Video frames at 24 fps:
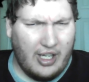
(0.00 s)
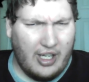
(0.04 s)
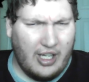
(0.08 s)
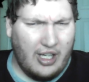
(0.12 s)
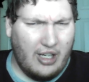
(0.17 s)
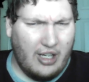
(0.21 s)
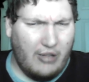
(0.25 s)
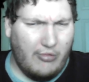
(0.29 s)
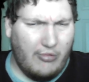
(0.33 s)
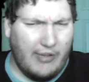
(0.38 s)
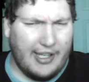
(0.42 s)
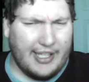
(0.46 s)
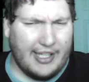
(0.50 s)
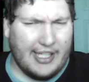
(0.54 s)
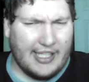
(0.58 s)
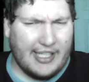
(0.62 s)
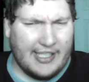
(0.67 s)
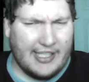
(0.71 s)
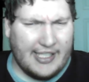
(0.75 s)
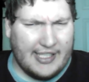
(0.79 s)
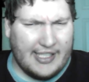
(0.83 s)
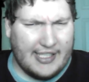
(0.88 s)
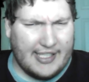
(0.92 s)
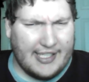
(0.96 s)

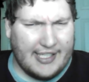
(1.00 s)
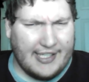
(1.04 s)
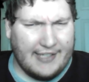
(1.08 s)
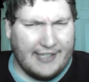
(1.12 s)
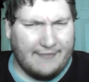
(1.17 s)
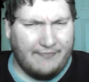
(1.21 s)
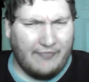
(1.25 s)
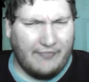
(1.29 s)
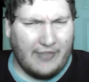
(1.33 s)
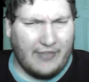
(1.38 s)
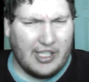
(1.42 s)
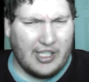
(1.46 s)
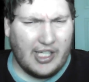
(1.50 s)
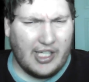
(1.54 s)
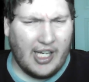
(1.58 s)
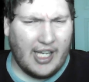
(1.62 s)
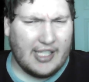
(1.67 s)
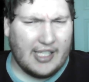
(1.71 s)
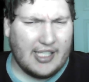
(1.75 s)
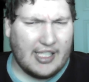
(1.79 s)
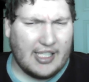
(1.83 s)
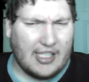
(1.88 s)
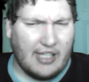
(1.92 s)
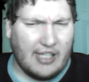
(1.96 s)
Weaknesses She has
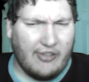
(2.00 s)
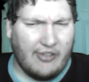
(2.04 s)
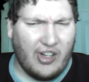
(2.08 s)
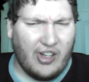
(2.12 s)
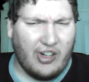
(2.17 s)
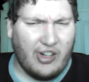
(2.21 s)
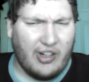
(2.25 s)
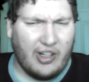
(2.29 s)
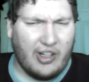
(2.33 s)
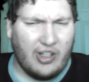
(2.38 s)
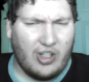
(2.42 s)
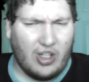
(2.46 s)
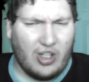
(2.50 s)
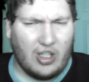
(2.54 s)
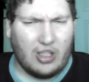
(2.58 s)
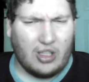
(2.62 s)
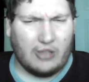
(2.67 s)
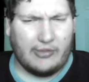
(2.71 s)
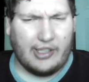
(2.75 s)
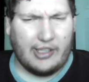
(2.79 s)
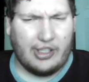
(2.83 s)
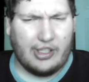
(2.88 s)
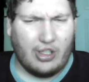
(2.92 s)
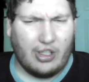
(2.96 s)
a severe
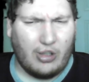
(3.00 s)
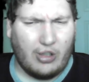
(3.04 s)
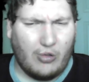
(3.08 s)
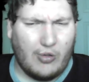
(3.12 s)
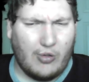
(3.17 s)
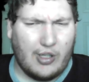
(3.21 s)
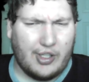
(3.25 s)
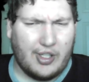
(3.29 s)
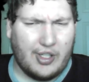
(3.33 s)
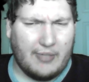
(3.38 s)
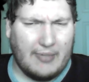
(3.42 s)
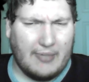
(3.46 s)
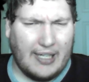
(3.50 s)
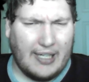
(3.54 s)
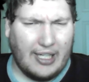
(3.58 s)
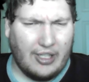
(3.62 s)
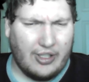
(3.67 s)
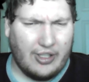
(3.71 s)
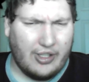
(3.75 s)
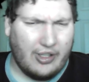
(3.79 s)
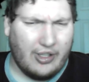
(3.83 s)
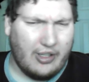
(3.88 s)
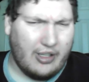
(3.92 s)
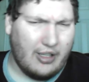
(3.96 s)
intolerance to quantumite.
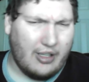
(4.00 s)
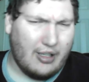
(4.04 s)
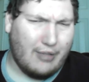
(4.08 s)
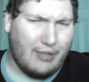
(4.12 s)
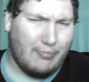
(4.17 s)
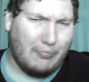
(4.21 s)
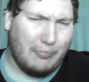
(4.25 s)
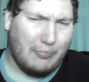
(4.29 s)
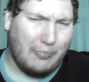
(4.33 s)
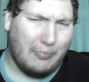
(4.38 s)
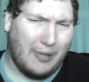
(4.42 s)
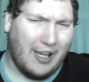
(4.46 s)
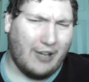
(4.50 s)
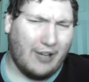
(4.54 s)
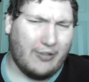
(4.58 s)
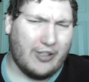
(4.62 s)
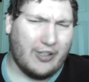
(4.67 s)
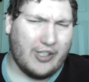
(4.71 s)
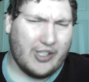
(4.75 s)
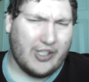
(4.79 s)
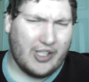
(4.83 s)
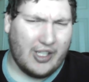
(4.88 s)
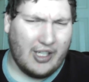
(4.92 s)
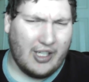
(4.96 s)

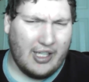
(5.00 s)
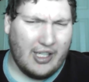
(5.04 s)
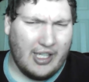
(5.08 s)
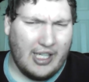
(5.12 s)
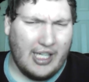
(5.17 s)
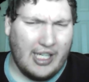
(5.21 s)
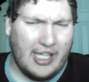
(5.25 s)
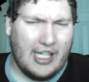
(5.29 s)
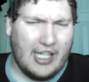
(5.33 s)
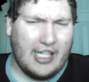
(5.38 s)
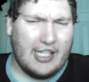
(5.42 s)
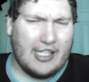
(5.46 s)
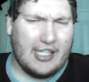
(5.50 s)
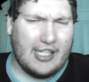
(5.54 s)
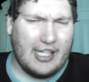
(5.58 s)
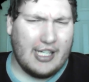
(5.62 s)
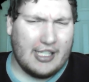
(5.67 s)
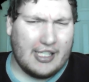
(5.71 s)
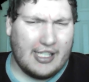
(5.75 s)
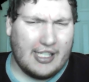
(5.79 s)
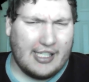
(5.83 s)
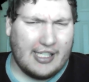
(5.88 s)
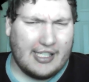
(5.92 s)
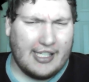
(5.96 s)
Powers she has
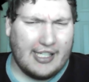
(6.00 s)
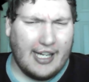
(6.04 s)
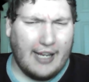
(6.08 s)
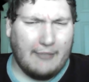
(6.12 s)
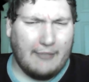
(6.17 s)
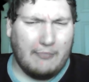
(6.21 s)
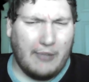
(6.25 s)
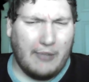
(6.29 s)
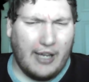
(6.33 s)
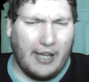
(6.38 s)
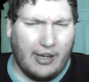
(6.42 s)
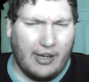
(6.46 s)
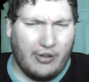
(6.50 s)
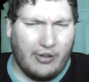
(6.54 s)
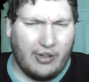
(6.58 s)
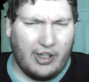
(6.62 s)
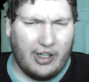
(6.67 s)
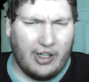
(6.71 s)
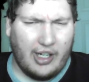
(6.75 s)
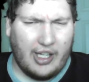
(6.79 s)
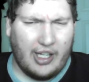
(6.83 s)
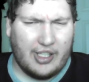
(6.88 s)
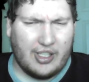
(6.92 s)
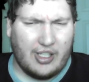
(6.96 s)
the same power
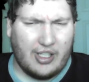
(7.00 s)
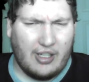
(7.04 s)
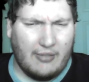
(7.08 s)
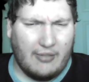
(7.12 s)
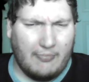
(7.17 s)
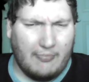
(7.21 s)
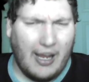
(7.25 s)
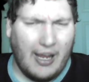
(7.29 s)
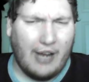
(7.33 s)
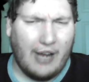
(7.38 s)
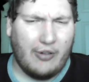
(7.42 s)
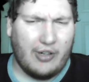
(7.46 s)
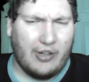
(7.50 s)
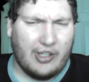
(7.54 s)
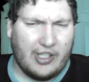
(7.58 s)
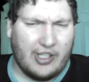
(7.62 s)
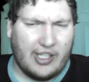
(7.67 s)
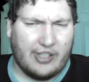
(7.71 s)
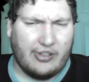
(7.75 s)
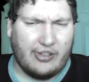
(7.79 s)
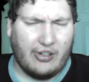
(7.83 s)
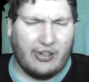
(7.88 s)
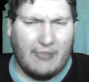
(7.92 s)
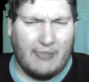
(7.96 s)
as powers as
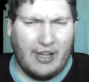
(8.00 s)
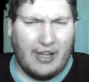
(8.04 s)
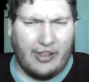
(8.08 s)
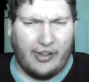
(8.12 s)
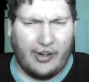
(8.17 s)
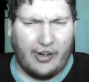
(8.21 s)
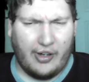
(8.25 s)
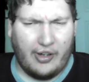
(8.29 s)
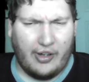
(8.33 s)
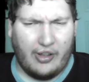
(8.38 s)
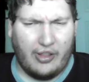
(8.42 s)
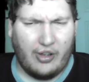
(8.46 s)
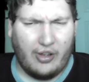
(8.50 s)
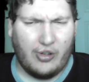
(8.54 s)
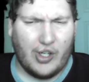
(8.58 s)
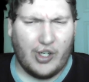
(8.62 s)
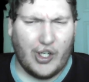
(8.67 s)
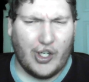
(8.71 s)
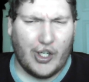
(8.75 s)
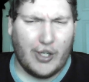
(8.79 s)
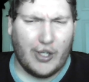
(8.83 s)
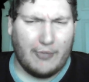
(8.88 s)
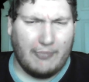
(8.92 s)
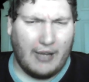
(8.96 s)
her mother, though
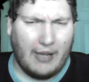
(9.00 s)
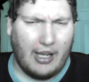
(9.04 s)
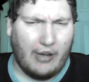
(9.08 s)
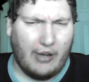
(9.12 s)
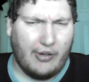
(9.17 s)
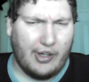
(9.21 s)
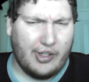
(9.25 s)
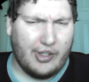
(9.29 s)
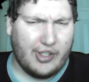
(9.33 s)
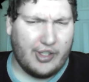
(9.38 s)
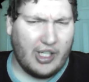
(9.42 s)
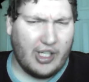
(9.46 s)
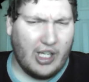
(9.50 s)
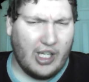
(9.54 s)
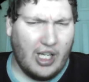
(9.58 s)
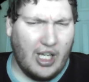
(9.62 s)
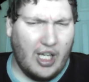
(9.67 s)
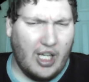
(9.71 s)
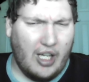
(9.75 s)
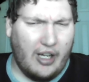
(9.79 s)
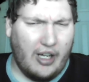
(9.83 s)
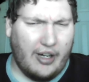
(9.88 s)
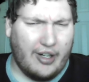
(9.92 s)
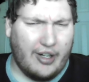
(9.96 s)
her powers
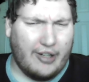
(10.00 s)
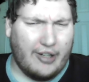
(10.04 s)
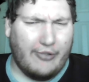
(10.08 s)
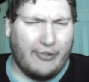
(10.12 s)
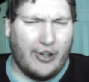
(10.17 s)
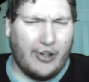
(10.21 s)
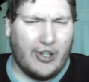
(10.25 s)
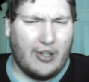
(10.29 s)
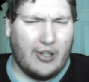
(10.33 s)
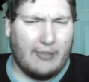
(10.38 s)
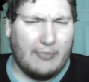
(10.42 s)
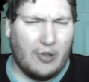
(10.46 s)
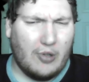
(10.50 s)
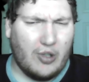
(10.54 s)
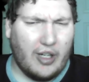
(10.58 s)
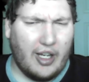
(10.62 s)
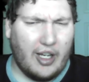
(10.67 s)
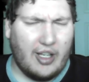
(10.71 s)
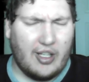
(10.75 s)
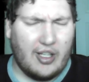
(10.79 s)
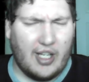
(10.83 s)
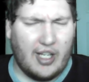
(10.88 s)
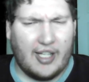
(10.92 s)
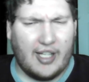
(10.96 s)
are far more
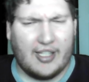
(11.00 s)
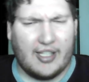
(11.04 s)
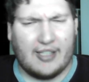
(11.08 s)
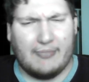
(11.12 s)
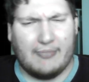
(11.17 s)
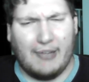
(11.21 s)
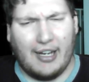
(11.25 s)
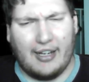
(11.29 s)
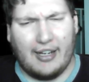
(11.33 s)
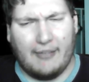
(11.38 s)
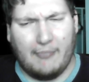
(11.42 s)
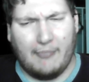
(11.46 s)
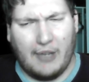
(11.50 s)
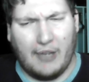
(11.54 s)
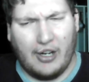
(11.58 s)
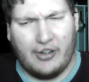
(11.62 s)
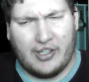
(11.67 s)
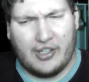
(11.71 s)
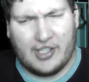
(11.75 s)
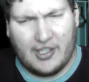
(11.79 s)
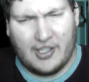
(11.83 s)
intense by comparison.